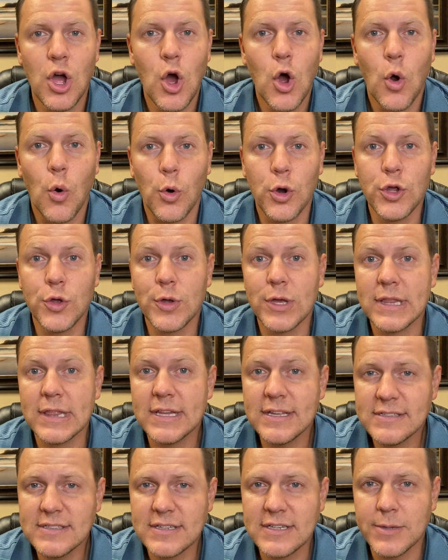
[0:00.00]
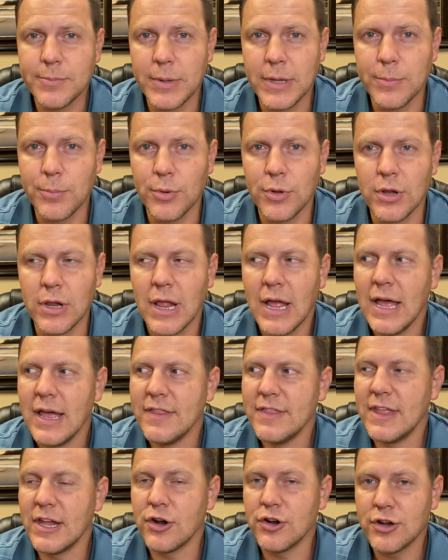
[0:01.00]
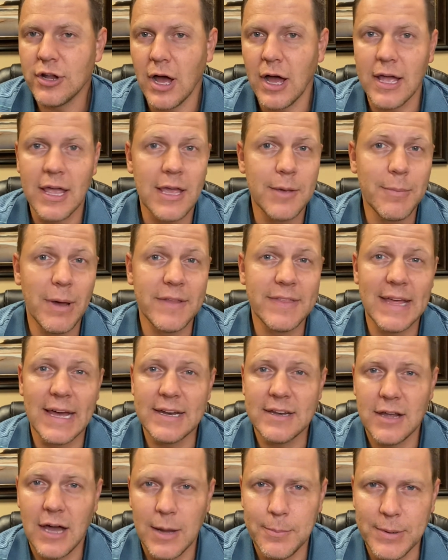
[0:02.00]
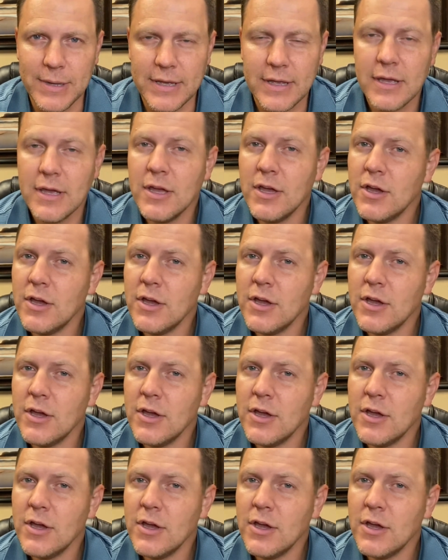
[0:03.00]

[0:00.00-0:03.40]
or you can listen to people that are talking about that topic.